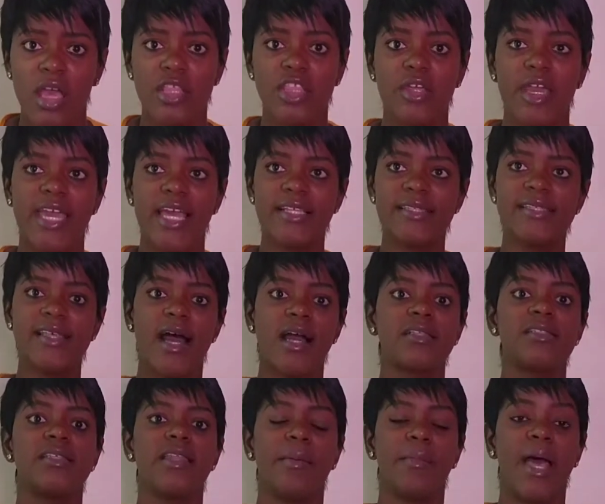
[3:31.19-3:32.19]
Try and
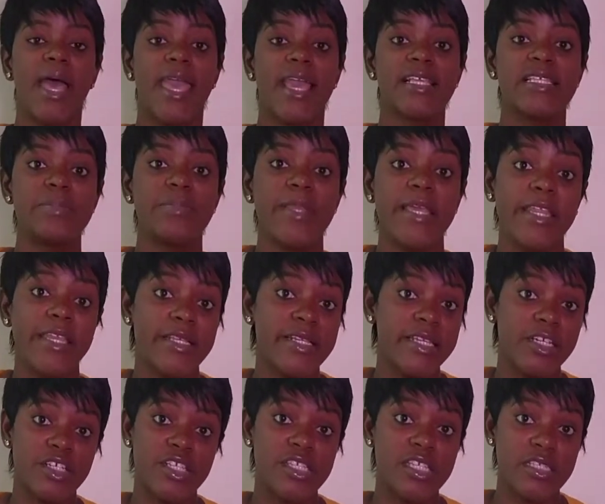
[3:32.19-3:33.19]
talk to them and explain a
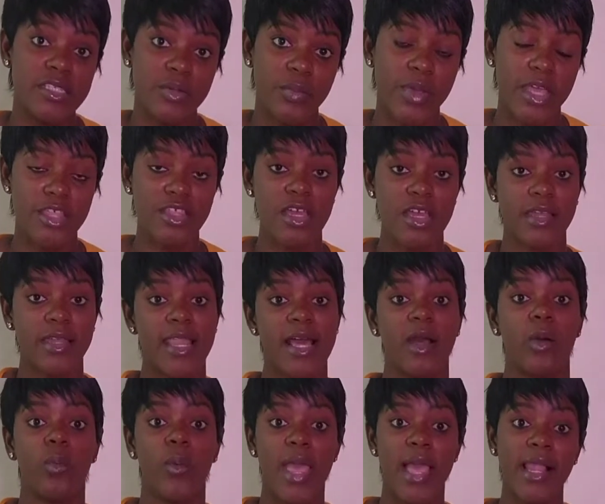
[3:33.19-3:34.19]
little situation
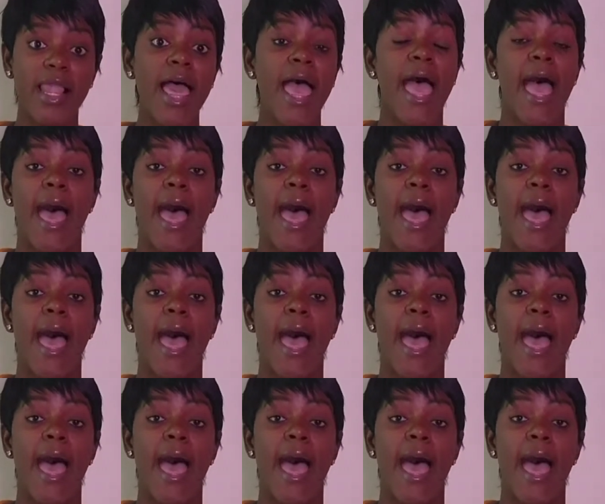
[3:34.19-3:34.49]
that, well,